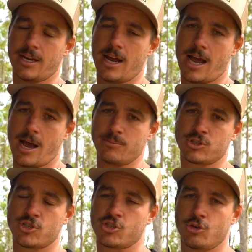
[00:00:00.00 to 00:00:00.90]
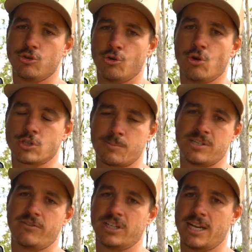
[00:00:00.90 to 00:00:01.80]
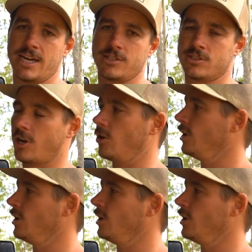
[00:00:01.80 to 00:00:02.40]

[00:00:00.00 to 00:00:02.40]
to suit your specific needs. So